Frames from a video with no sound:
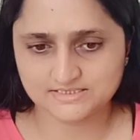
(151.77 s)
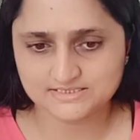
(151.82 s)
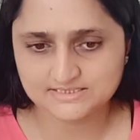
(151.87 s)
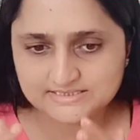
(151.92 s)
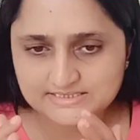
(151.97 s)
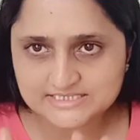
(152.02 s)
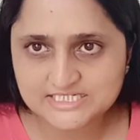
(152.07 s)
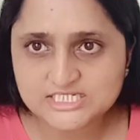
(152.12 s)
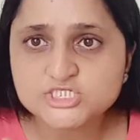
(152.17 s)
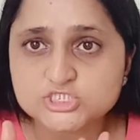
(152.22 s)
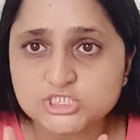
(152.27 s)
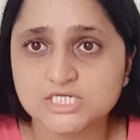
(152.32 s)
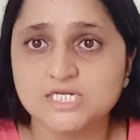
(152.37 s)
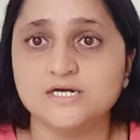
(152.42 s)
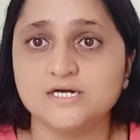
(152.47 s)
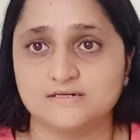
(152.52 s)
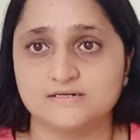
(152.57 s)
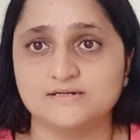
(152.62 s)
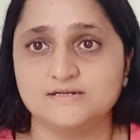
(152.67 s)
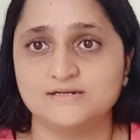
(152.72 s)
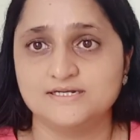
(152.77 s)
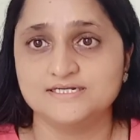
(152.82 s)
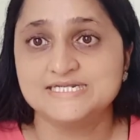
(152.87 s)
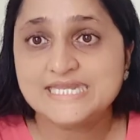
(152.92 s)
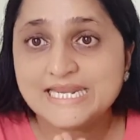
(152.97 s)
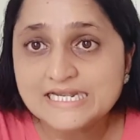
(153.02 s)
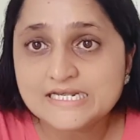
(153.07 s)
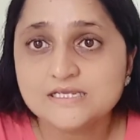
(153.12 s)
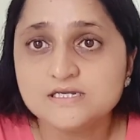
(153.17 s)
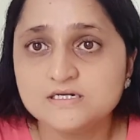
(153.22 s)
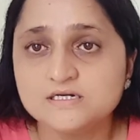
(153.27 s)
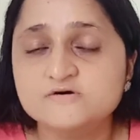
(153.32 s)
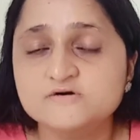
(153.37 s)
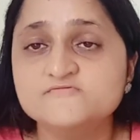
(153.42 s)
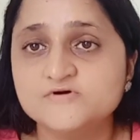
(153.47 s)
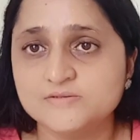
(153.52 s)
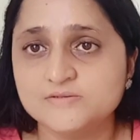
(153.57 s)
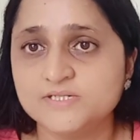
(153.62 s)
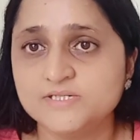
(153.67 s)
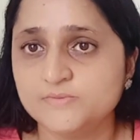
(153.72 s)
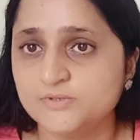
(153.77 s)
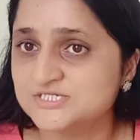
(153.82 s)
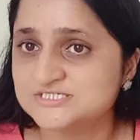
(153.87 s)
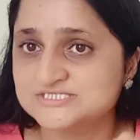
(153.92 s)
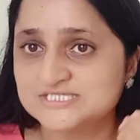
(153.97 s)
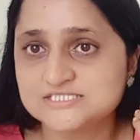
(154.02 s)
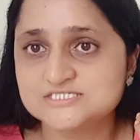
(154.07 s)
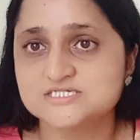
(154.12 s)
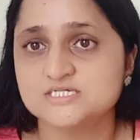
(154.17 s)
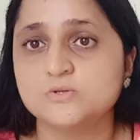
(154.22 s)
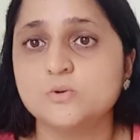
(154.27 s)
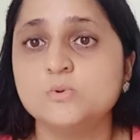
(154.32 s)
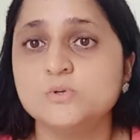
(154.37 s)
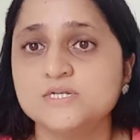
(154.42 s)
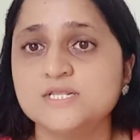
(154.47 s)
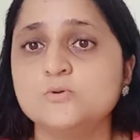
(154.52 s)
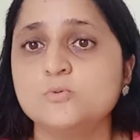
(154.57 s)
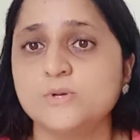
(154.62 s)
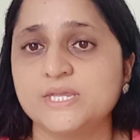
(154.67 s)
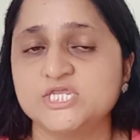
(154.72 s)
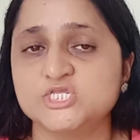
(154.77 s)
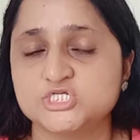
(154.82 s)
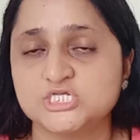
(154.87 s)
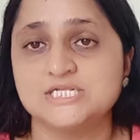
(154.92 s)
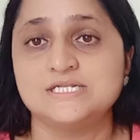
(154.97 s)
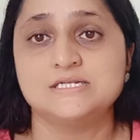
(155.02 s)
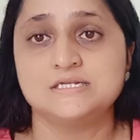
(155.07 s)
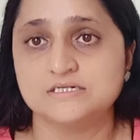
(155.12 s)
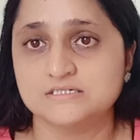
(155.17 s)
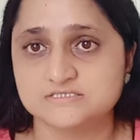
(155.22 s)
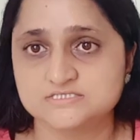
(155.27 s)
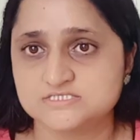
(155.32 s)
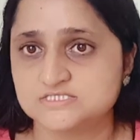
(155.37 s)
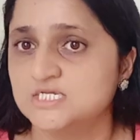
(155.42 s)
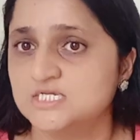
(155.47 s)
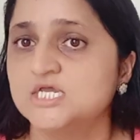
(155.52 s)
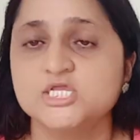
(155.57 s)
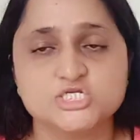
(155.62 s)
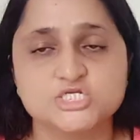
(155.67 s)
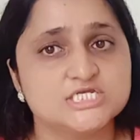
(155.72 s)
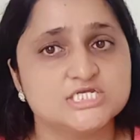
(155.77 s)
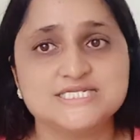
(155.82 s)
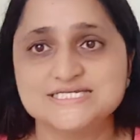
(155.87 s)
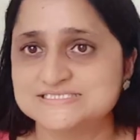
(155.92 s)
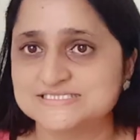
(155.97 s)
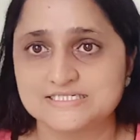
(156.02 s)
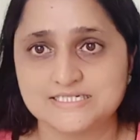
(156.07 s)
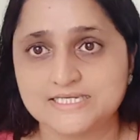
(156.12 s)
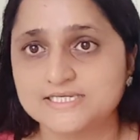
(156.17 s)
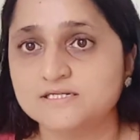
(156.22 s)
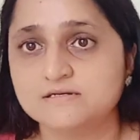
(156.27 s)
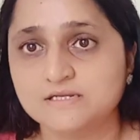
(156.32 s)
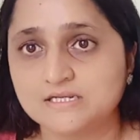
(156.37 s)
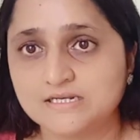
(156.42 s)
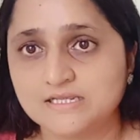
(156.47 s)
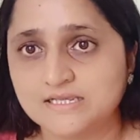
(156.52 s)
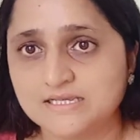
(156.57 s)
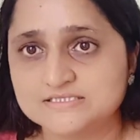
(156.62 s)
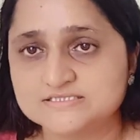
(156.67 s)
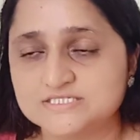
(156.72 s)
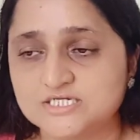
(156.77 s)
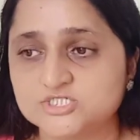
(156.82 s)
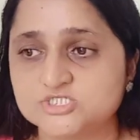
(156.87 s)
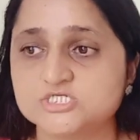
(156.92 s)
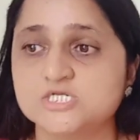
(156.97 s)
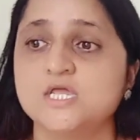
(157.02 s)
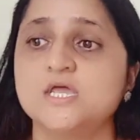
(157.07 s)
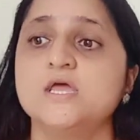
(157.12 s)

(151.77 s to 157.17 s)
teaching her, telling her verbally, because that's the only way she learns. She doesn't like reading as such.